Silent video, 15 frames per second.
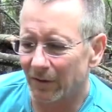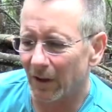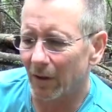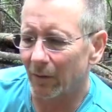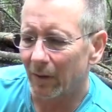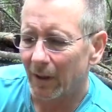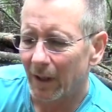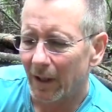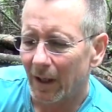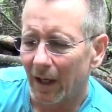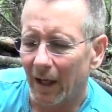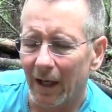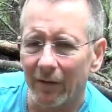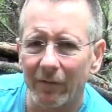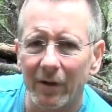so
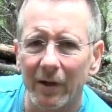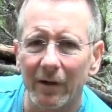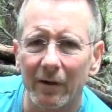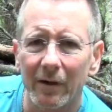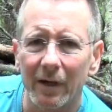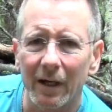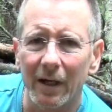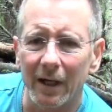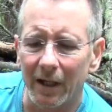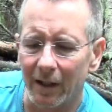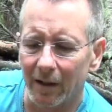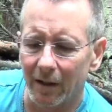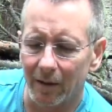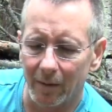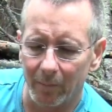I have here
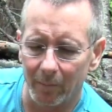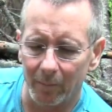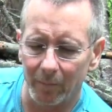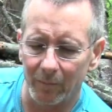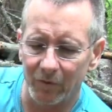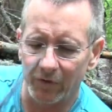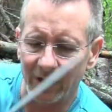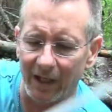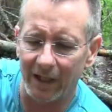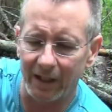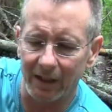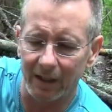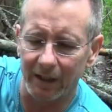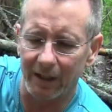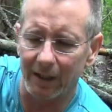a
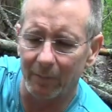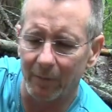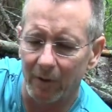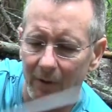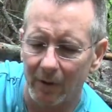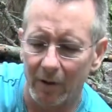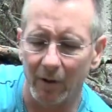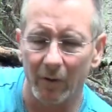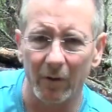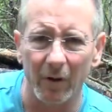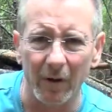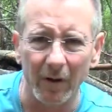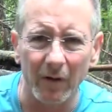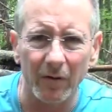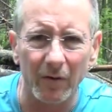standing limb on
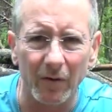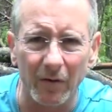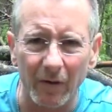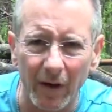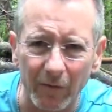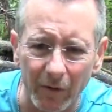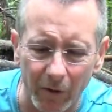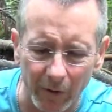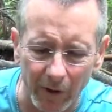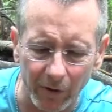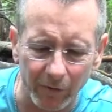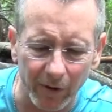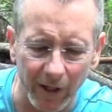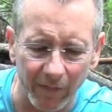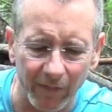a evergreen
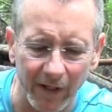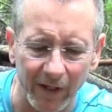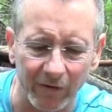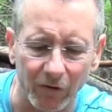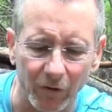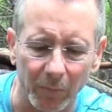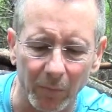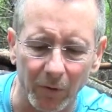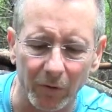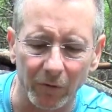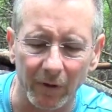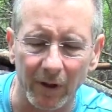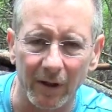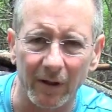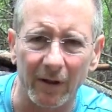tree. I think it's a spruce
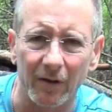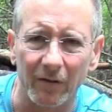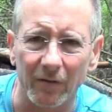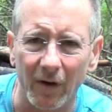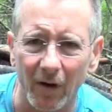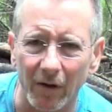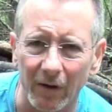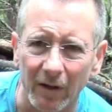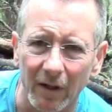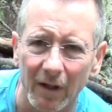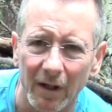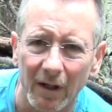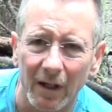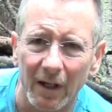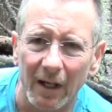tree that has fallen,
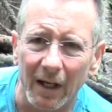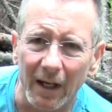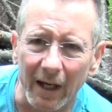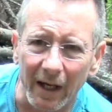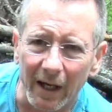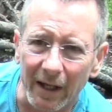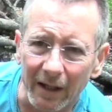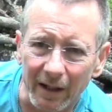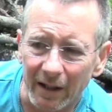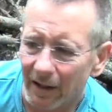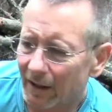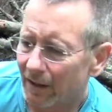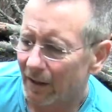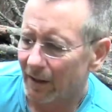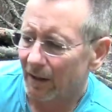and
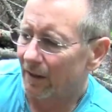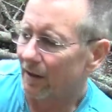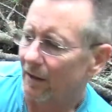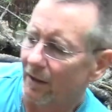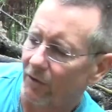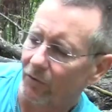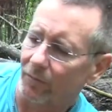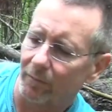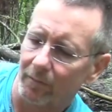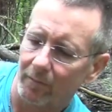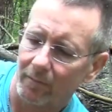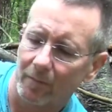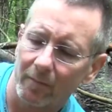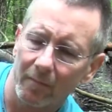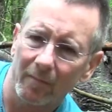it's
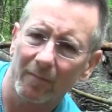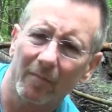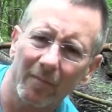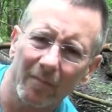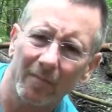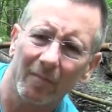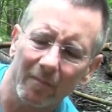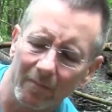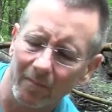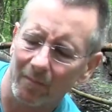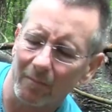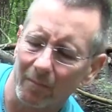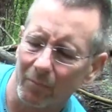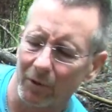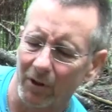
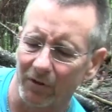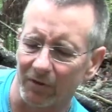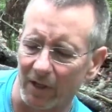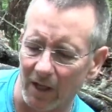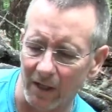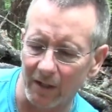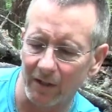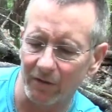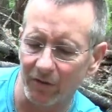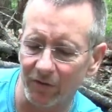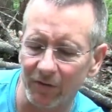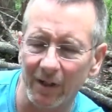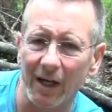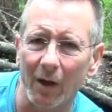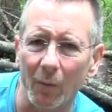pretty solid. Let's just
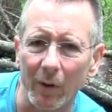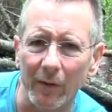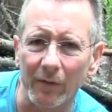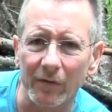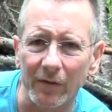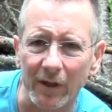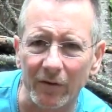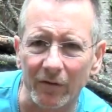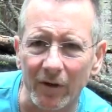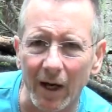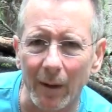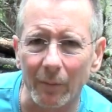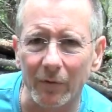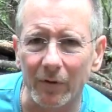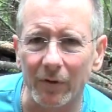see how well this thing
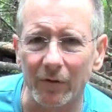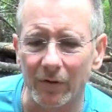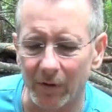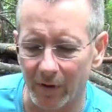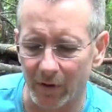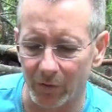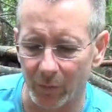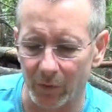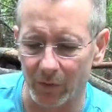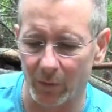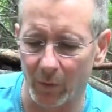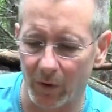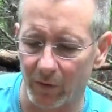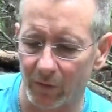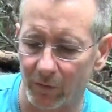chops, because that's what you're,
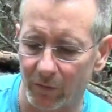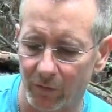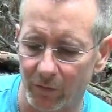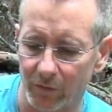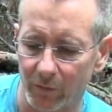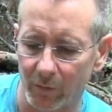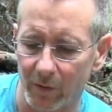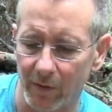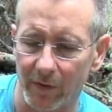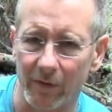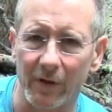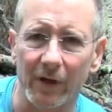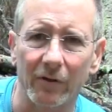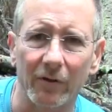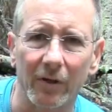one of the one of the
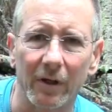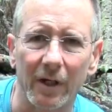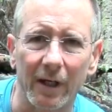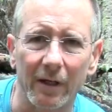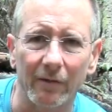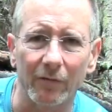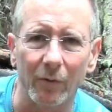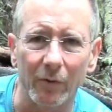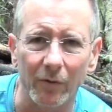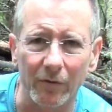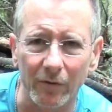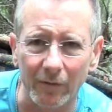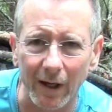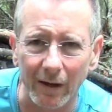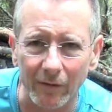things you're going to need it for in a
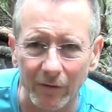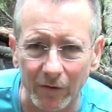survival